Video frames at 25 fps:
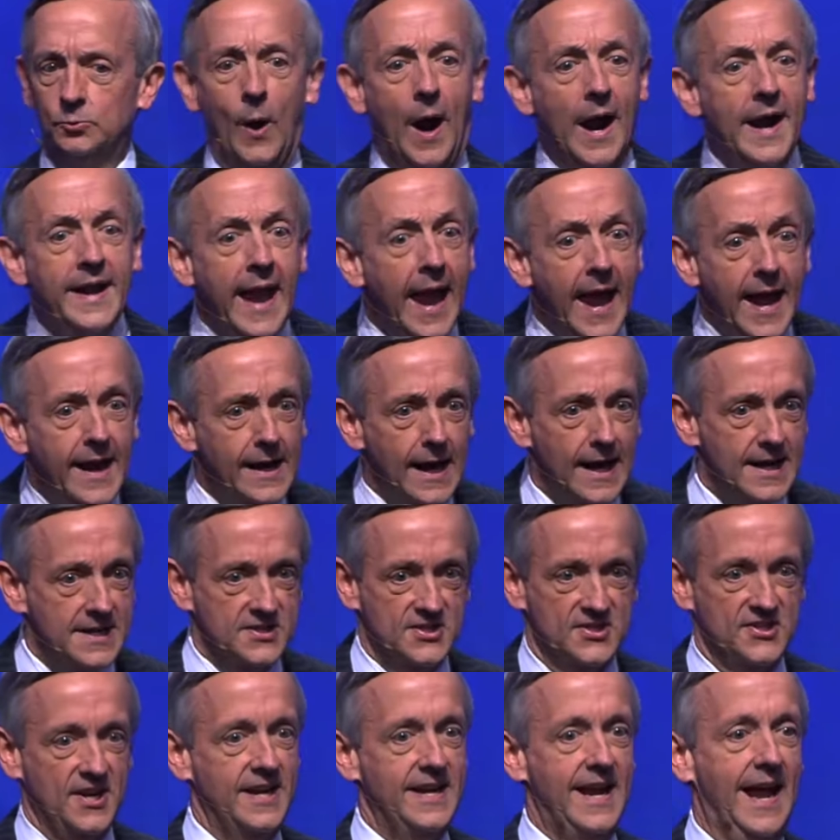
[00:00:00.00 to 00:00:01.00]
Why can't
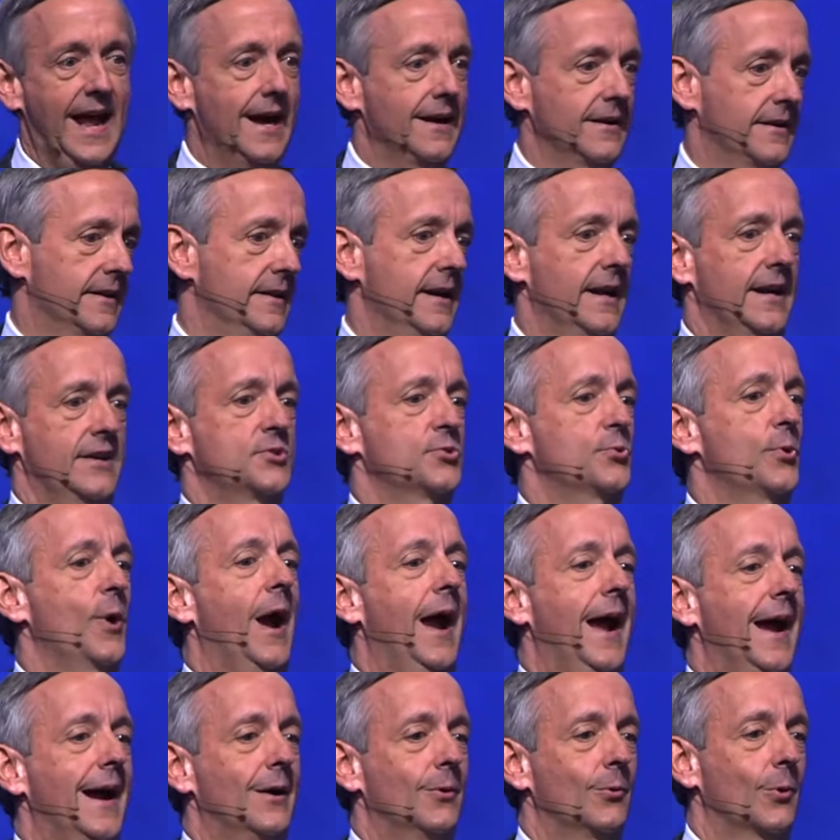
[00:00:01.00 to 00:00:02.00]
I stay out an
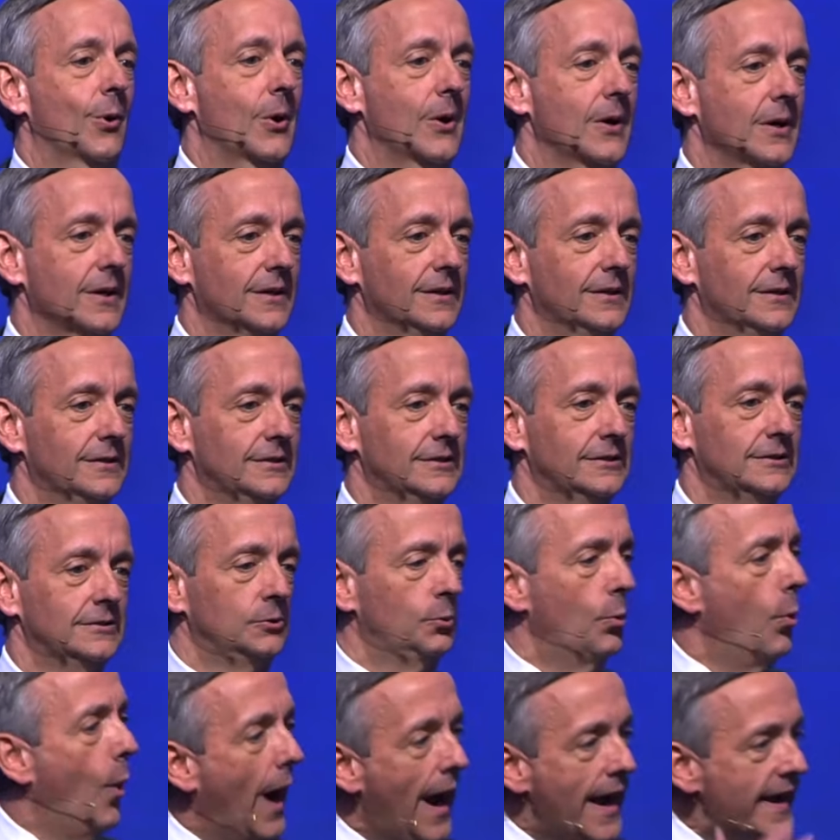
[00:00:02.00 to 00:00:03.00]
extra hour?
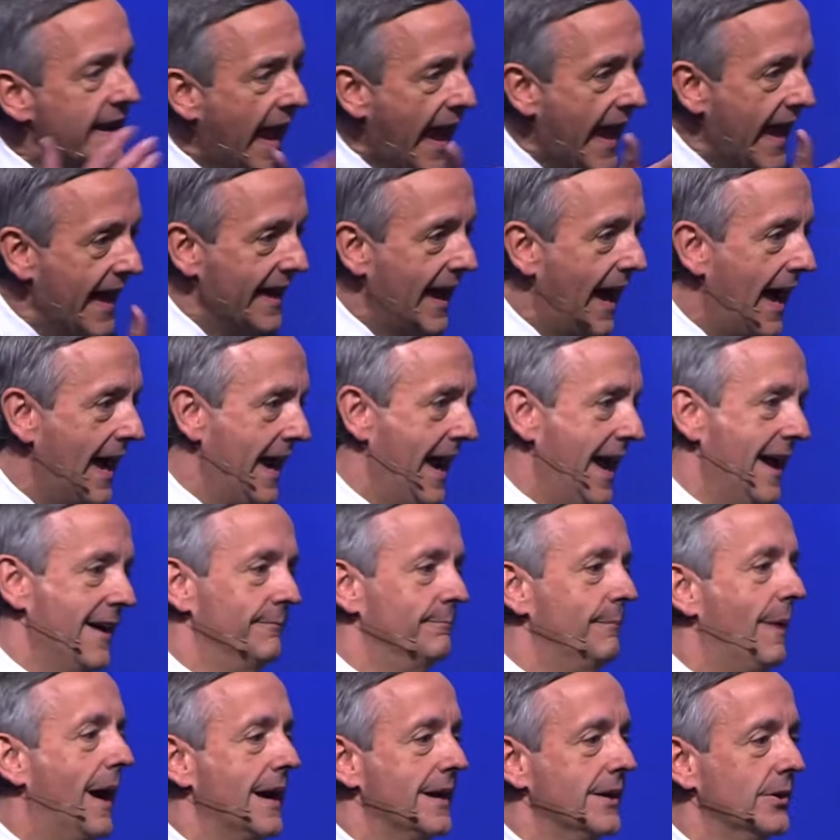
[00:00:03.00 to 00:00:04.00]
Why can't I
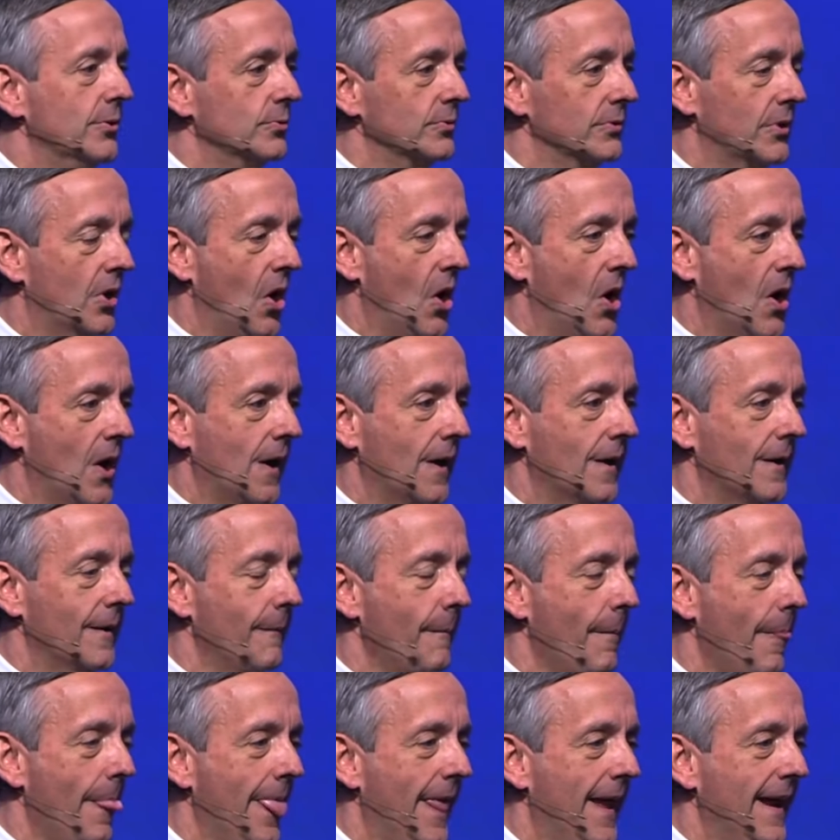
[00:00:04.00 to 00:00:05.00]
have my own car?